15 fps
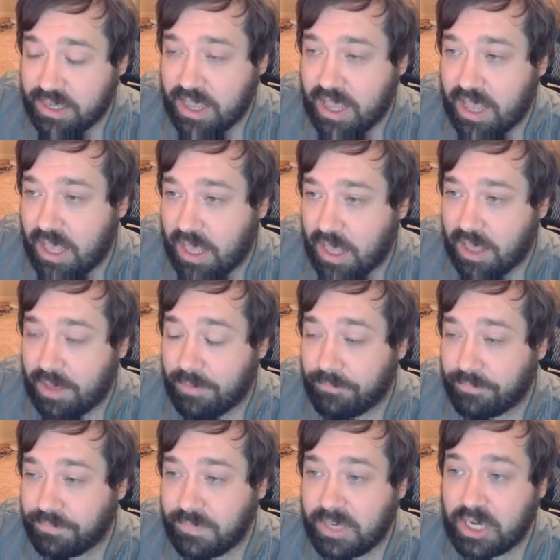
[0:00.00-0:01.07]

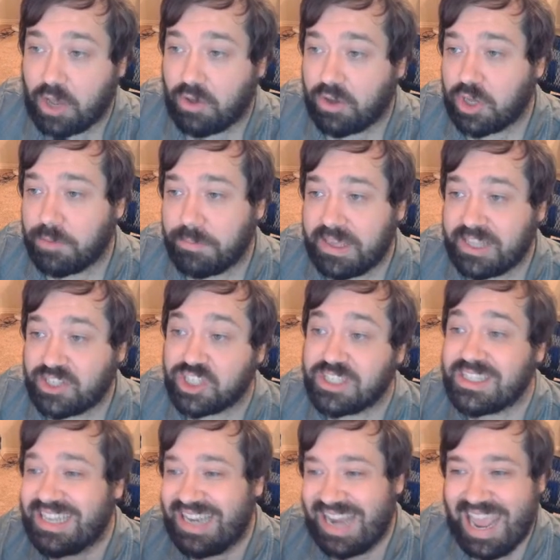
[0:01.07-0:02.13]
It could be
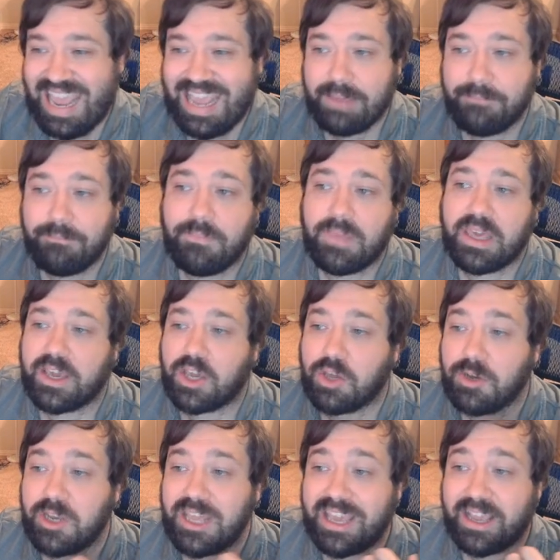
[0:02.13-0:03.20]
just the name. It
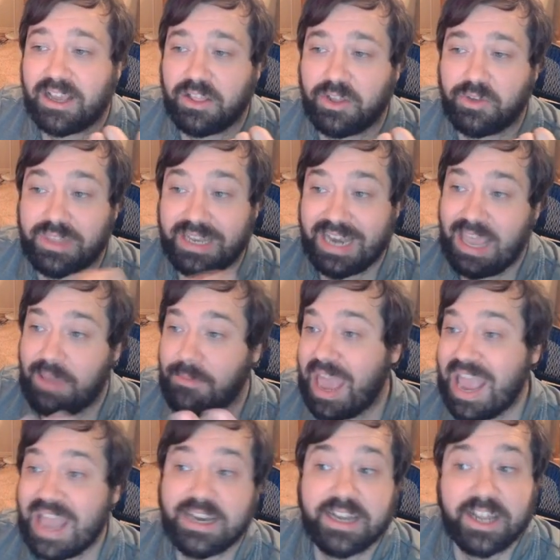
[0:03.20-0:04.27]
could include the name
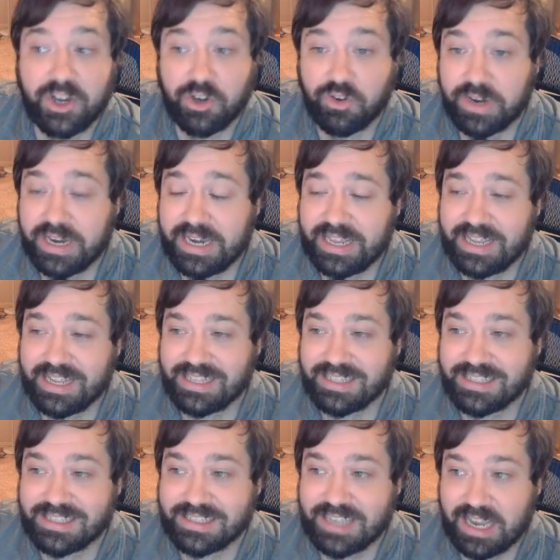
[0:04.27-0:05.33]
and
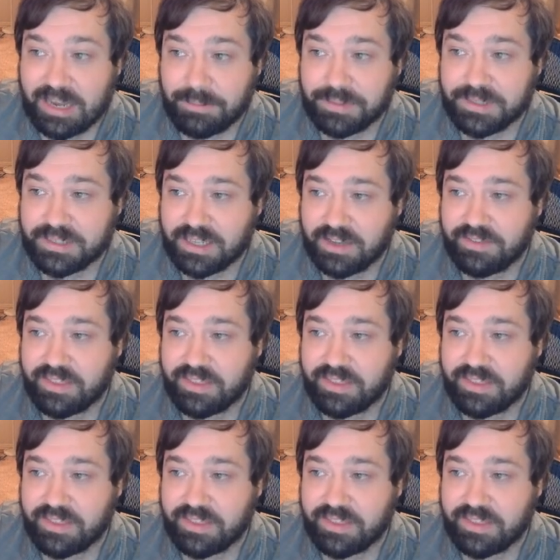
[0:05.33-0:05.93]
ingredients types of